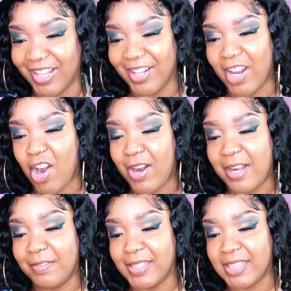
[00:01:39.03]
the law
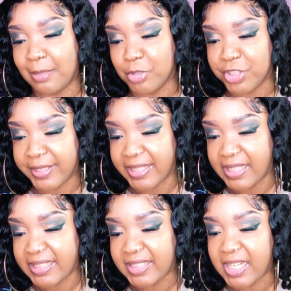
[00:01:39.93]
of
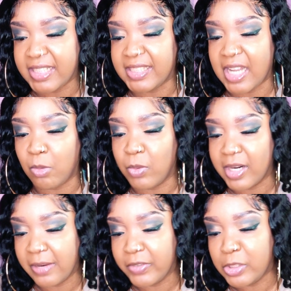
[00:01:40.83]
assumption states that
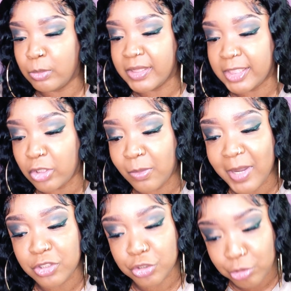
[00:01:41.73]
whatever you assume
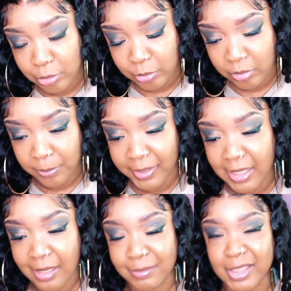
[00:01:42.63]
as true
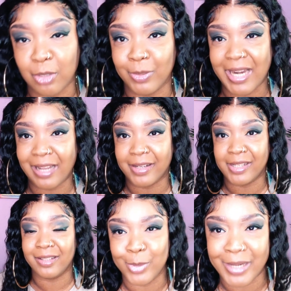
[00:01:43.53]
becomes your
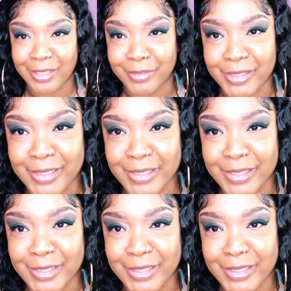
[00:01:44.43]
reality. What I just